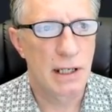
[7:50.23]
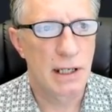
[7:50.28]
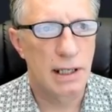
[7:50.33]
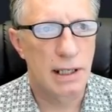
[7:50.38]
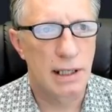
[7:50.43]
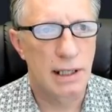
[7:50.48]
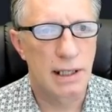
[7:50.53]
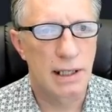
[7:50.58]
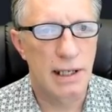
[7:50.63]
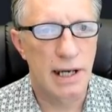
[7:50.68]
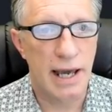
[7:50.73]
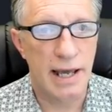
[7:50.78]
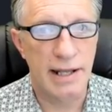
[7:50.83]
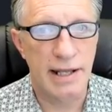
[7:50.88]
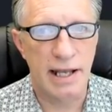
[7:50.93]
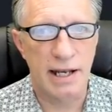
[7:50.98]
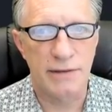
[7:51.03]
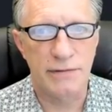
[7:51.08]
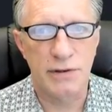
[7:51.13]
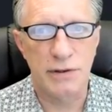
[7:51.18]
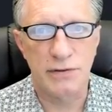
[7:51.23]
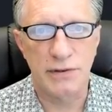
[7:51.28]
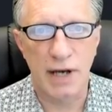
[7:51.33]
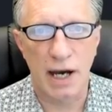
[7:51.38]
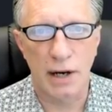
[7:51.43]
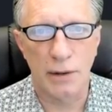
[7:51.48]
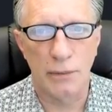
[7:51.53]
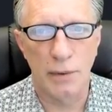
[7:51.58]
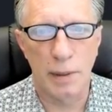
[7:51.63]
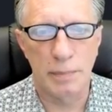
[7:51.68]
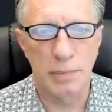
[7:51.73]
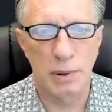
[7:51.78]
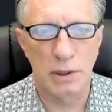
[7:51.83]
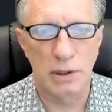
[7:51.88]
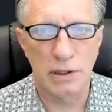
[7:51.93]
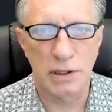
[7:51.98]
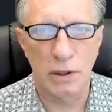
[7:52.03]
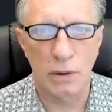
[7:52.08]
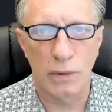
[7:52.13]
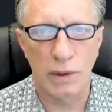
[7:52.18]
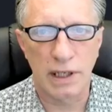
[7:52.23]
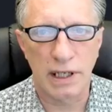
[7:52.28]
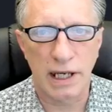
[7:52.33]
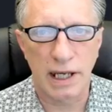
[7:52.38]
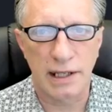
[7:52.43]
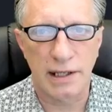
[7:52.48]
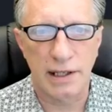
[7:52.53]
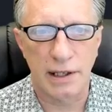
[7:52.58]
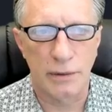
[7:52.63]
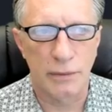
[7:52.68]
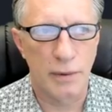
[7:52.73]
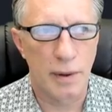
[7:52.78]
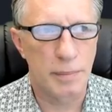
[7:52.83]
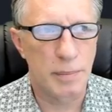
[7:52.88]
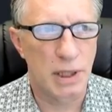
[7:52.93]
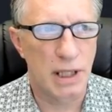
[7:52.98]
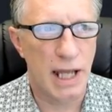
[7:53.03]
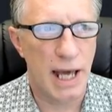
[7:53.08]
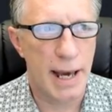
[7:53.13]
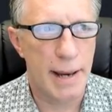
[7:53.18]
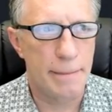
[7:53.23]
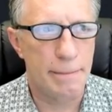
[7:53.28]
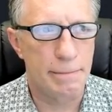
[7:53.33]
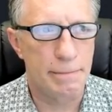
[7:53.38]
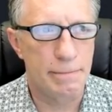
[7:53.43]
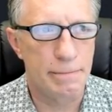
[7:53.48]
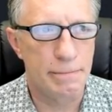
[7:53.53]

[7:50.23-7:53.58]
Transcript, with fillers: Uh, and then if you've got Ripple, you'll want to get their Ripple app.